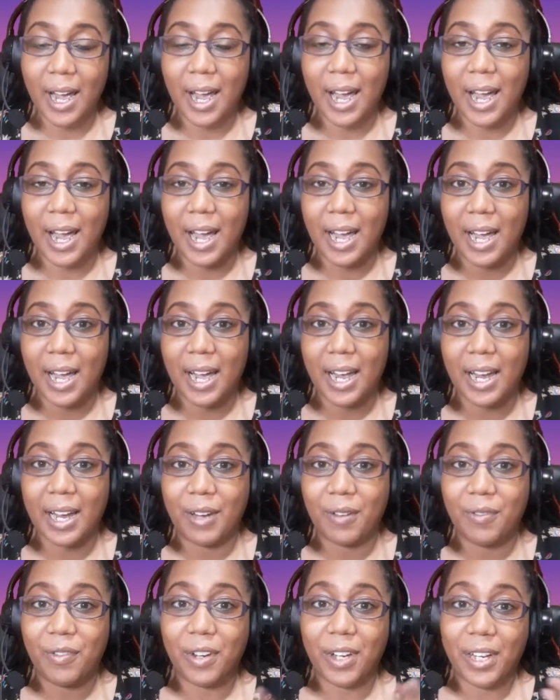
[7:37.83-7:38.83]
I
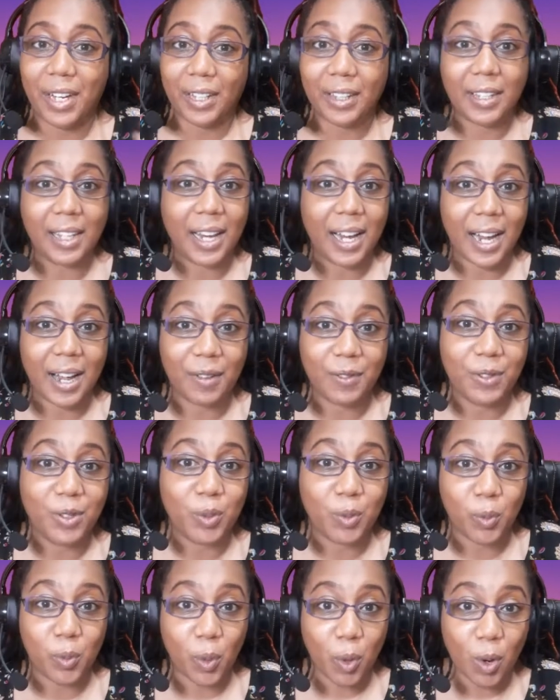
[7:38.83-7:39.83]
forget that I have to
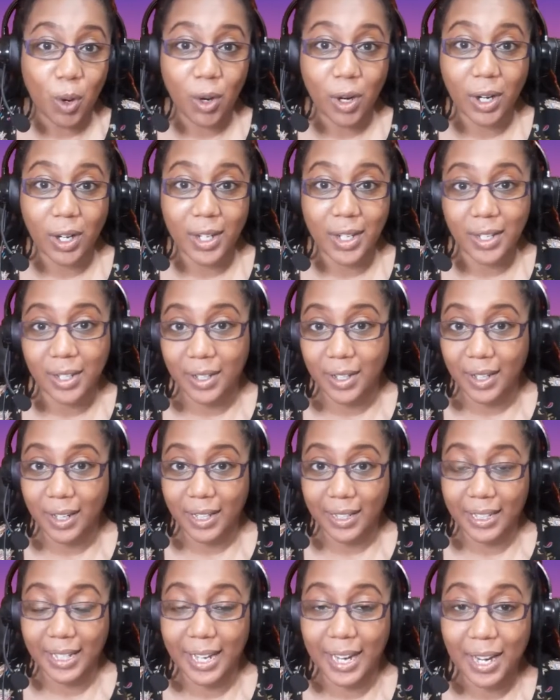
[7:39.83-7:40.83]
walk
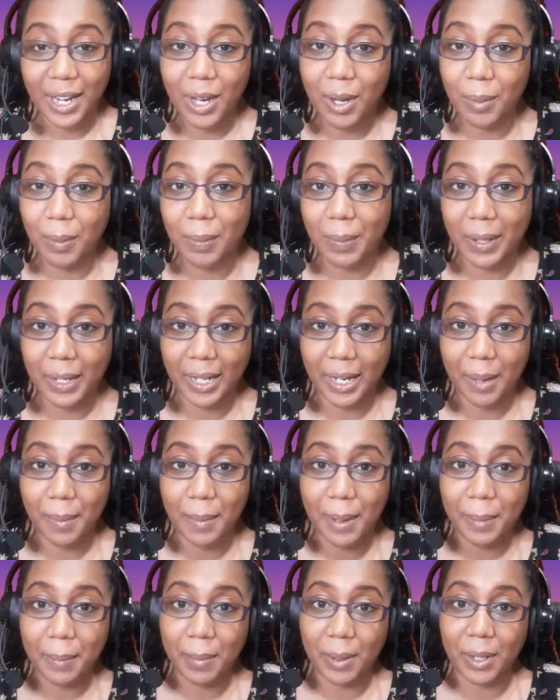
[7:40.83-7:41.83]
and get up and get
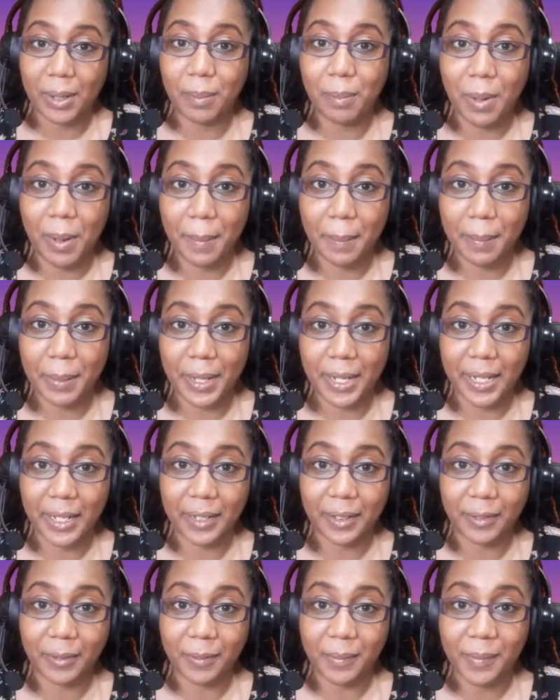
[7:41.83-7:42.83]
my blood pumping,
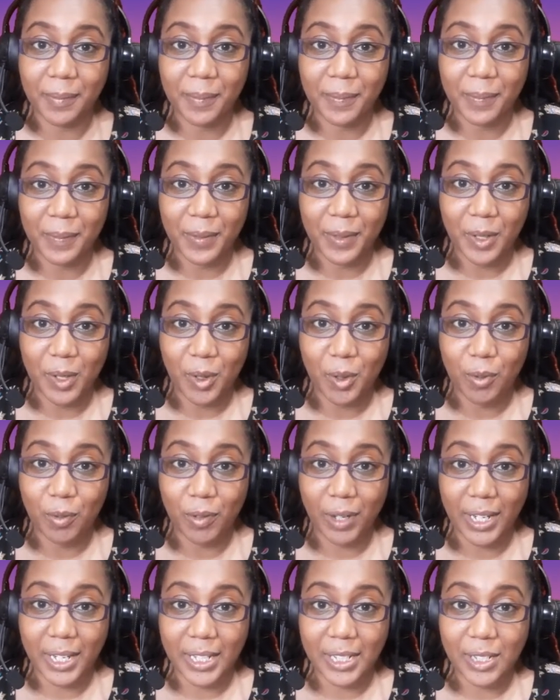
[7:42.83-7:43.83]

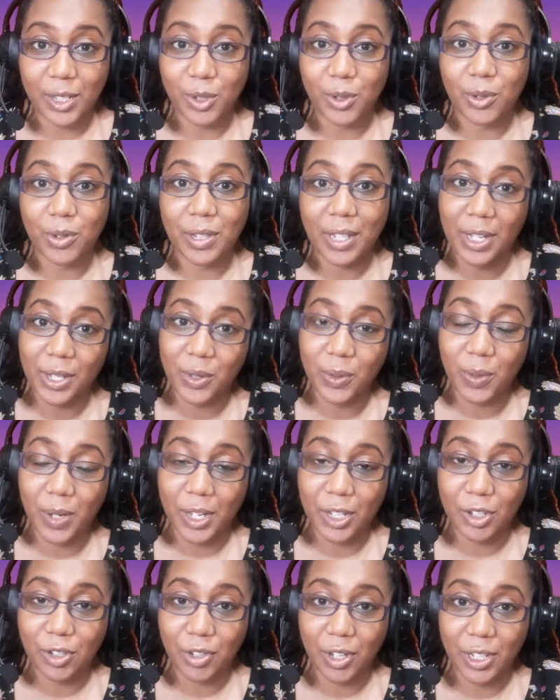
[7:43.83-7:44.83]
right? So that's what I
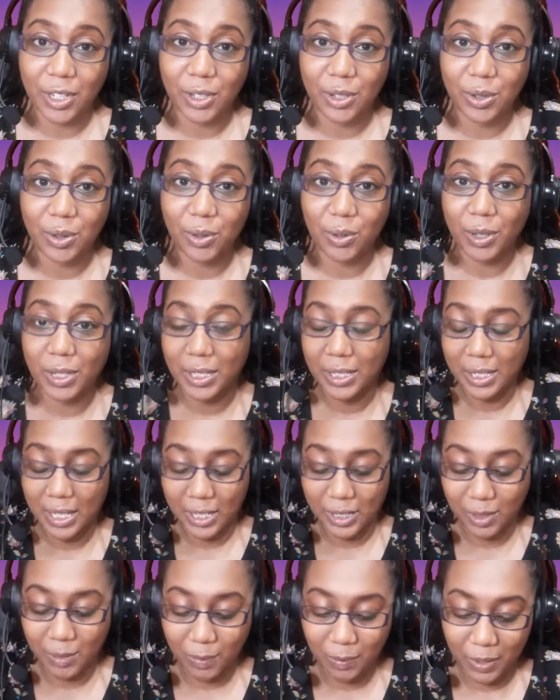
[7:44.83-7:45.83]
try to do. It
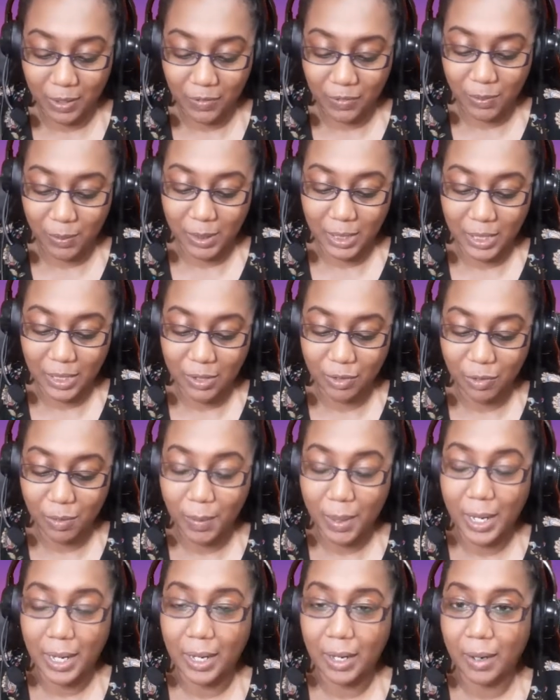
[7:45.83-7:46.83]
gives me a little
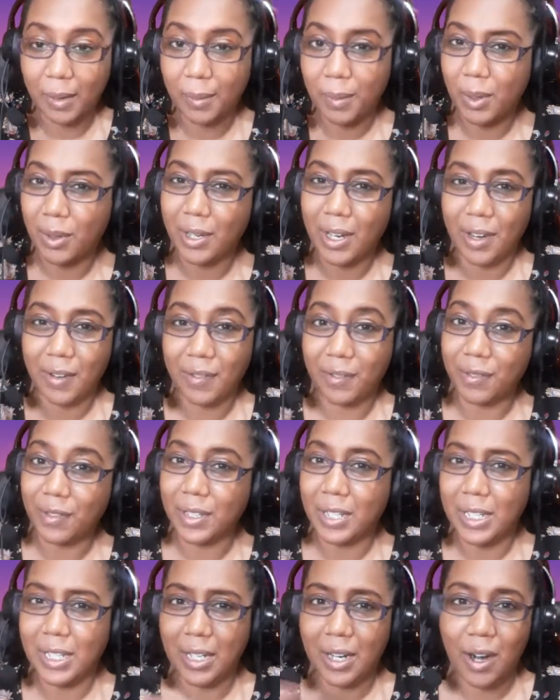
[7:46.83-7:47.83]
reminder about
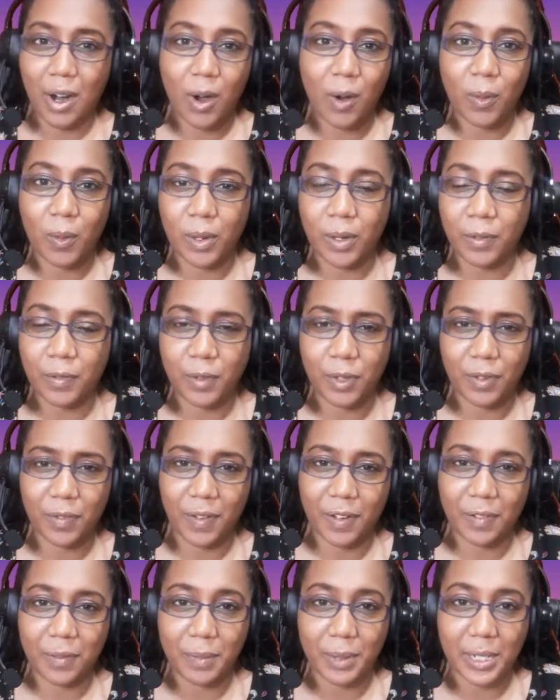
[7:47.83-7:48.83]
every hour,
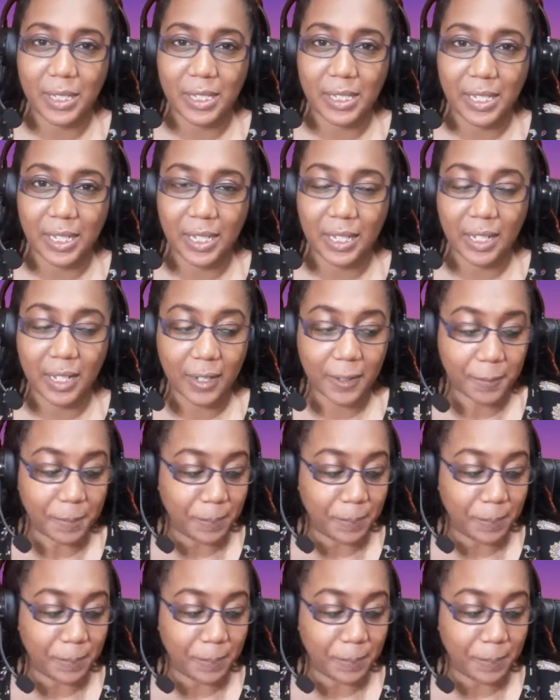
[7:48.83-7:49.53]
45 minutes like that.